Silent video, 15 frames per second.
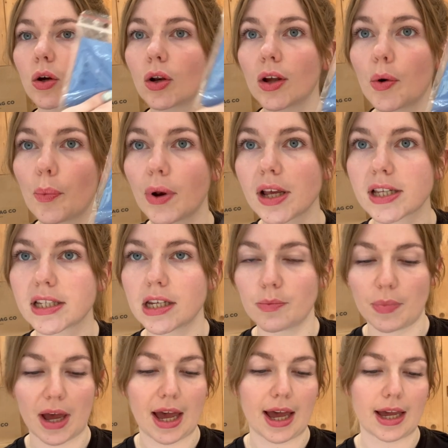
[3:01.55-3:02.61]
your little plastic
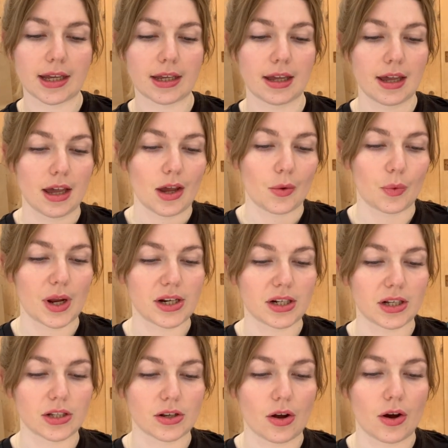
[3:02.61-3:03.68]
bag, which
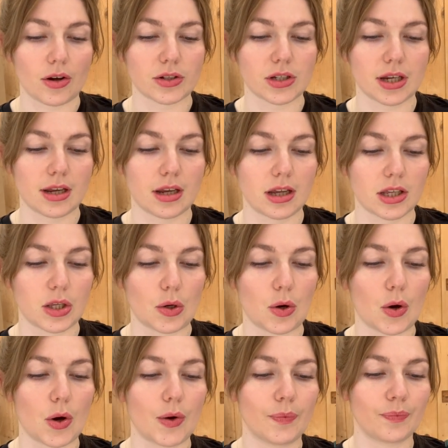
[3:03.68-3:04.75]
has got
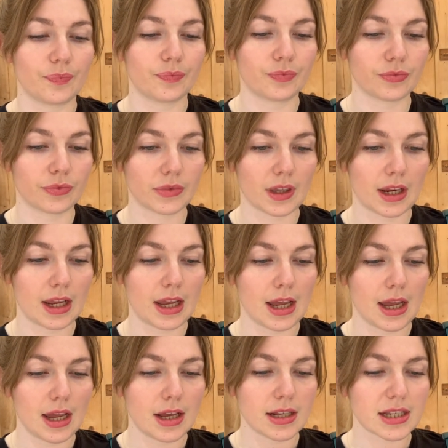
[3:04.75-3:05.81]
your
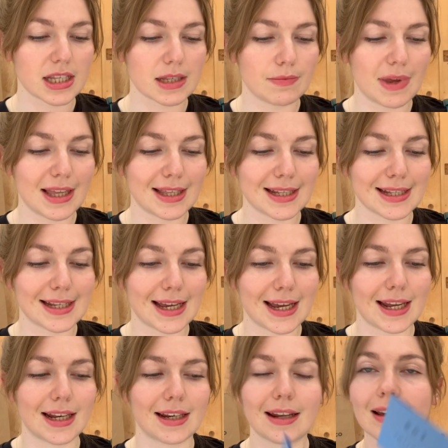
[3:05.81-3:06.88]

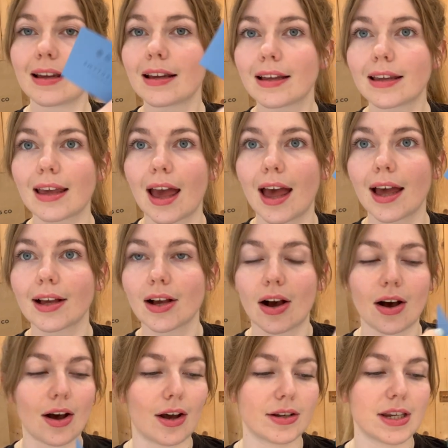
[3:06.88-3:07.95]
Smythson care
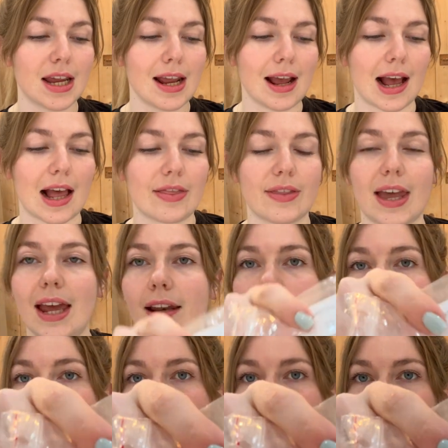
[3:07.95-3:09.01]
card and then
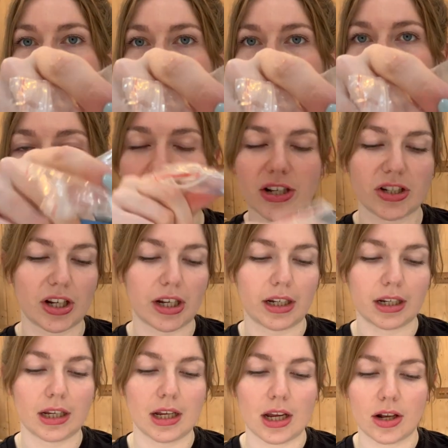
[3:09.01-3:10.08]
your inspection
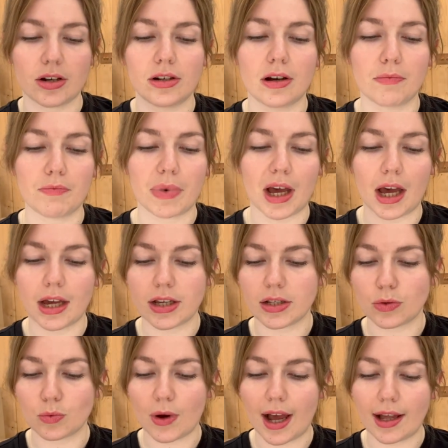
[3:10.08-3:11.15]
number as
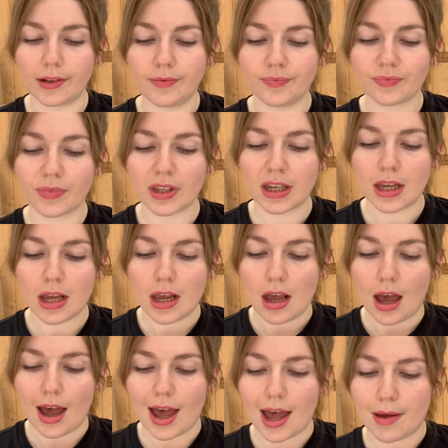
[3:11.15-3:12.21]
well.
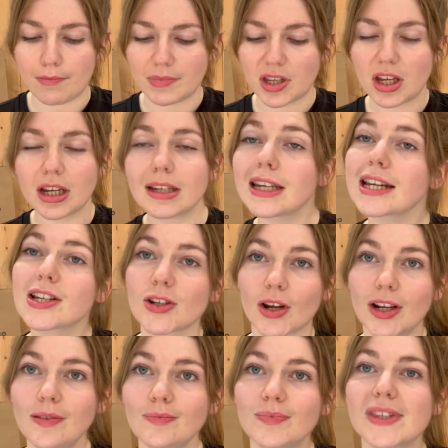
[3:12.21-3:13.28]
Um,
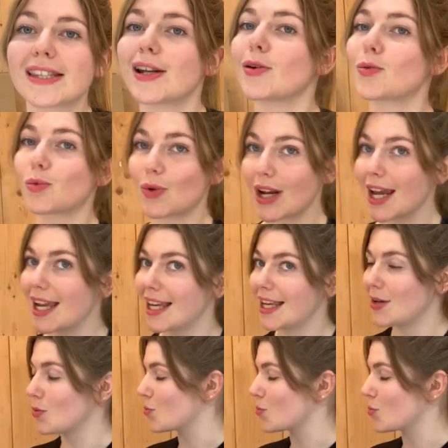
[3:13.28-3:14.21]
condition, it's in a really,